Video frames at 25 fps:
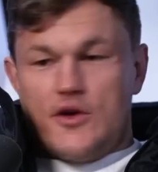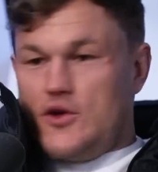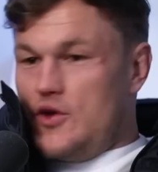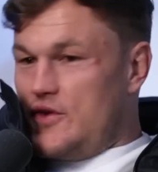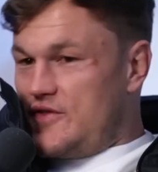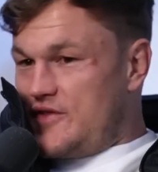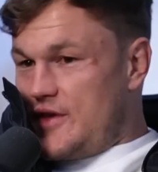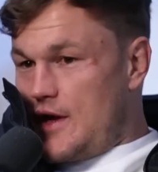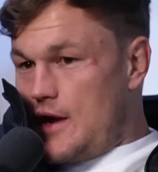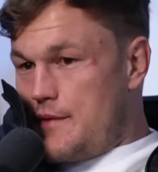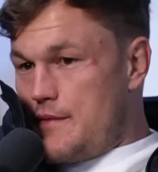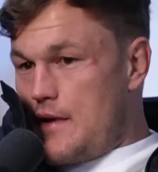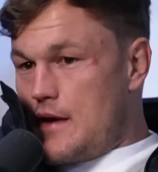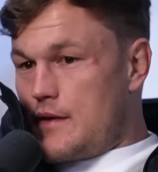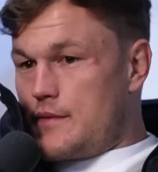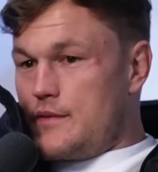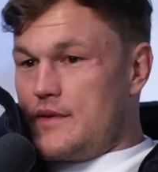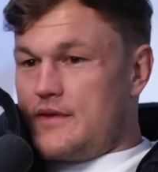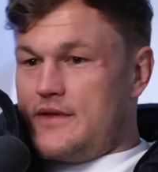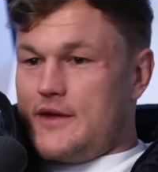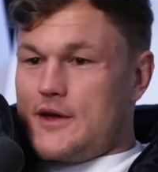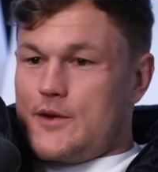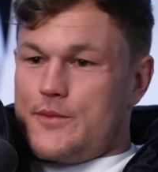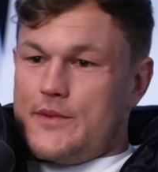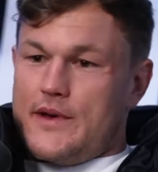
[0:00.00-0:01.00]
You started making me
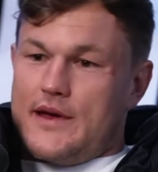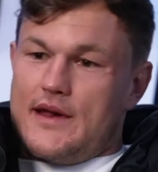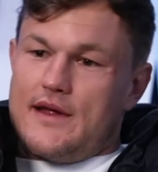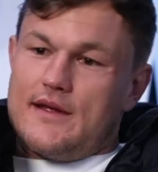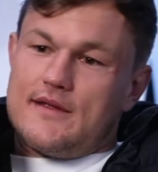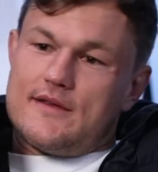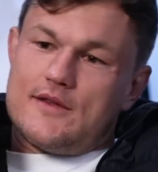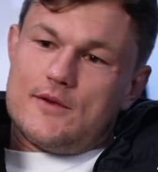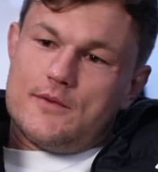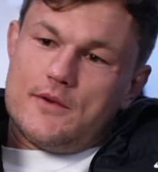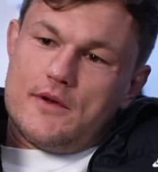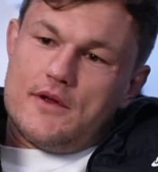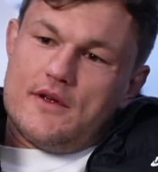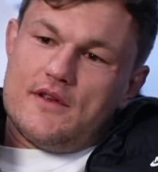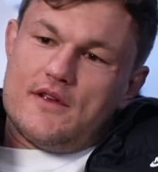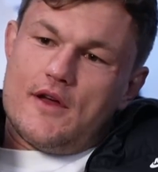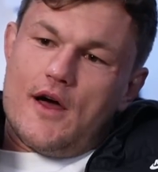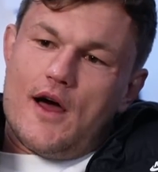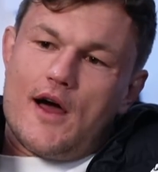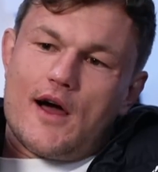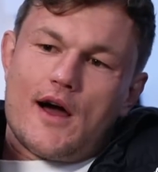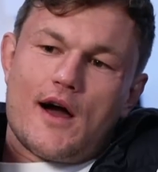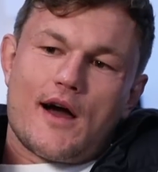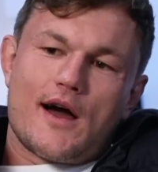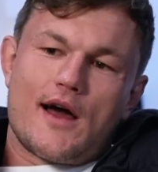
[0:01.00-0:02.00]
think about it, to be honest.
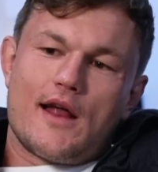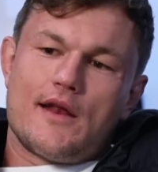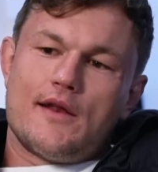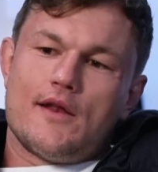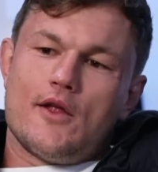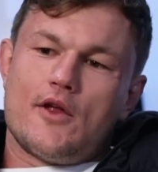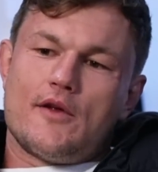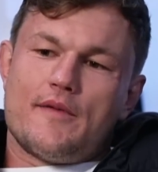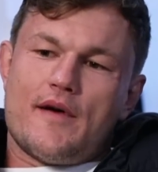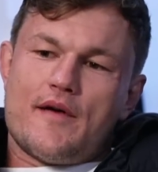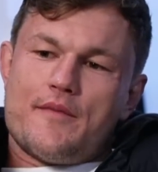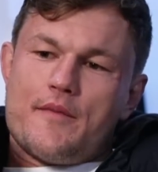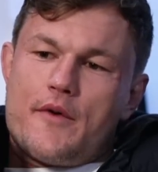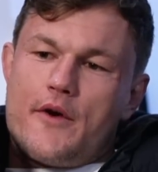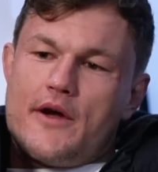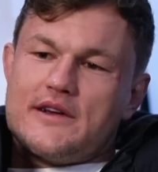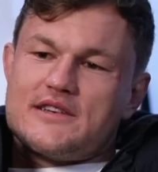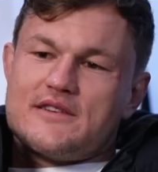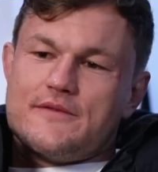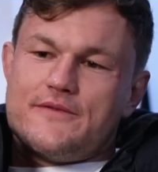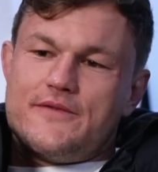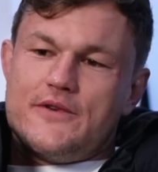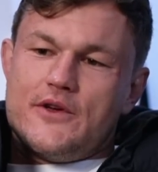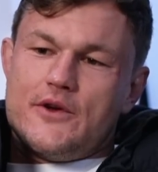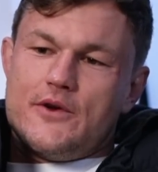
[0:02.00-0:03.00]
I had a lot of
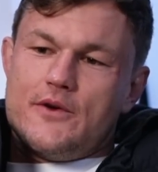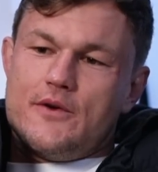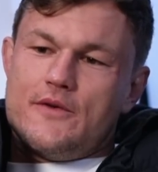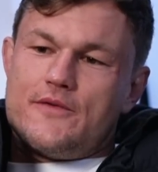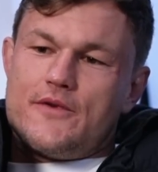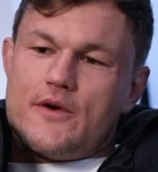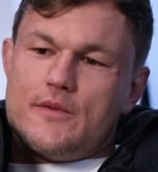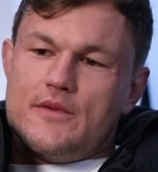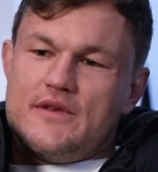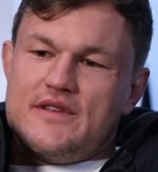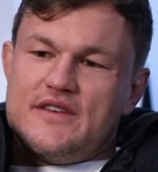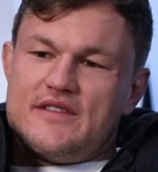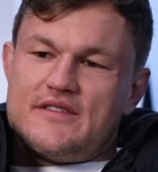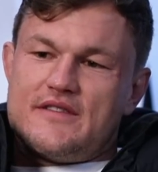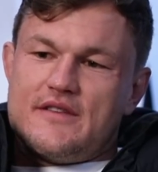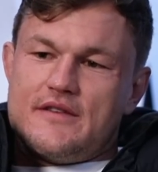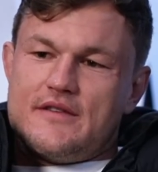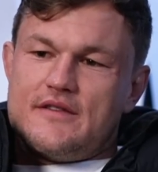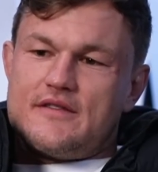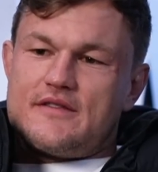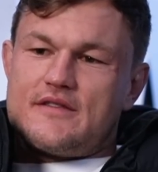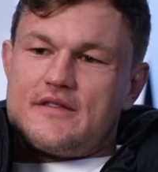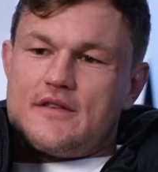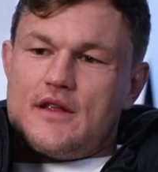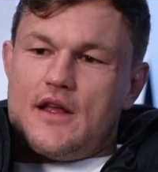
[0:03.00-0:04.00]
admiration for you from a
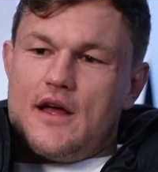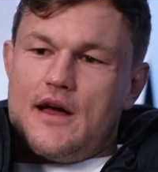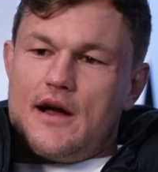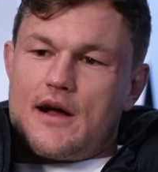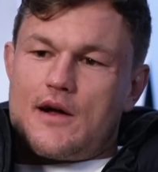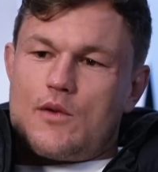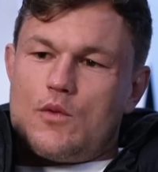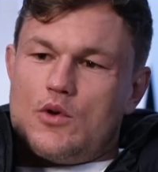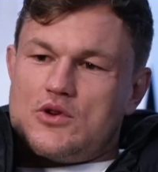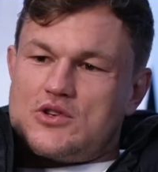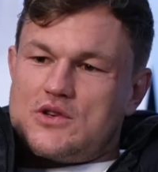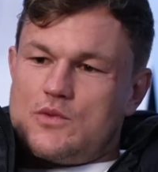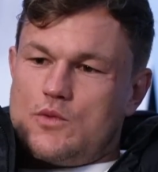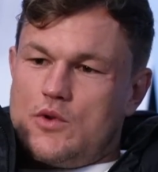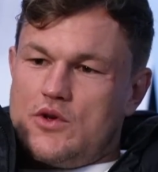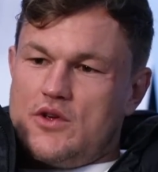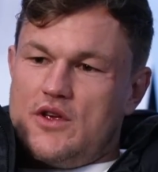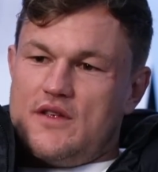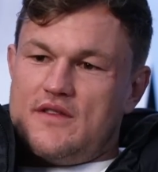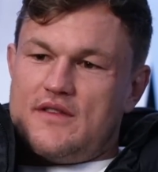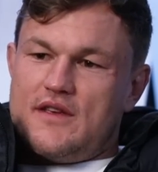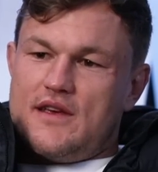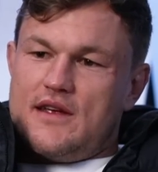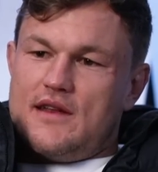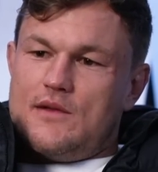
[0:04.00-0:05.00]
distance, like watching what
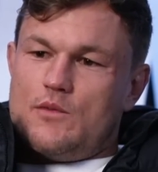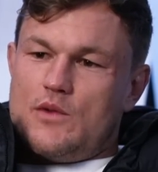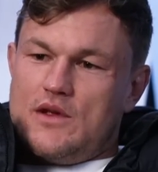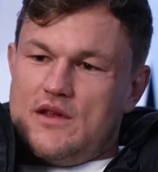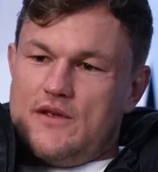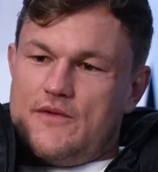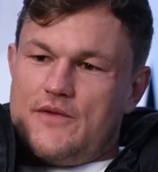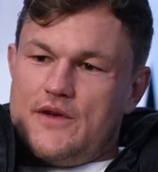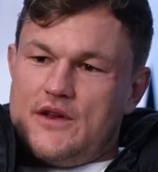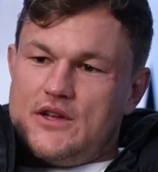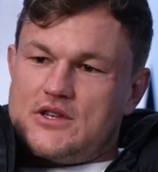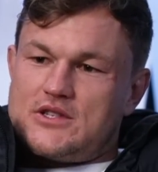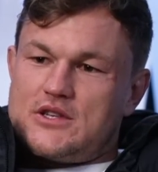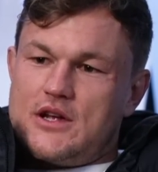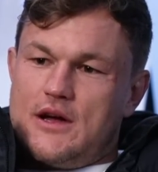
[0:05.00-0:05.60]
you did when you finished.